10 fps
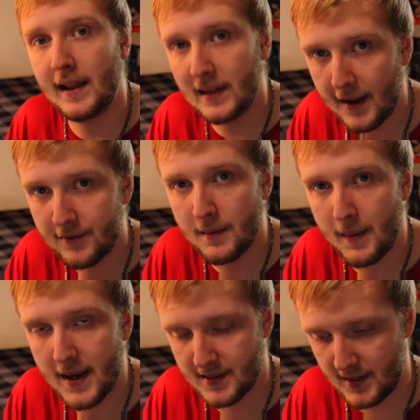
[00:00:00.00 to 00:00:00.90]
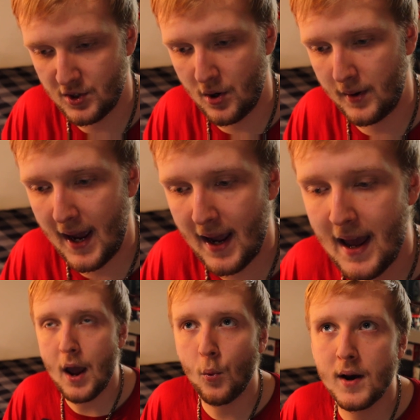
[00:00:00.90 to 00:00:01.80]
I left a message, okay?
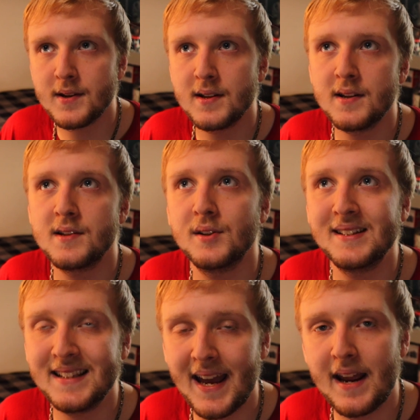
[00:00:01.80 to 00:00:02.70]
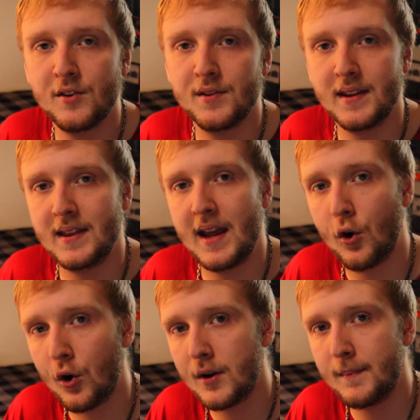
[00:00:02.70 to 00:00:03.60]
It wasn't until later that they
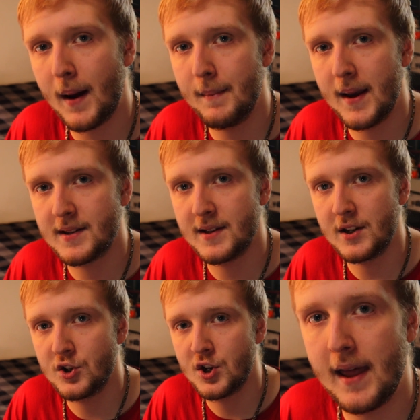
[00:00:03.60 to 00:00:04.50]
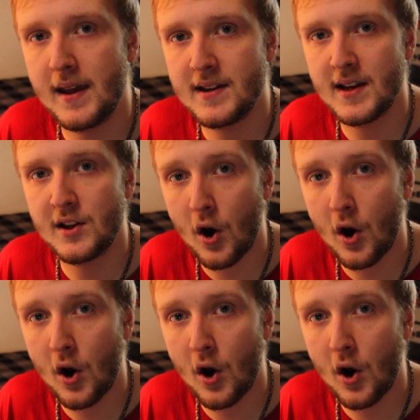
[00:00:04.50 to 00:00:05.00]
heard my message and they said,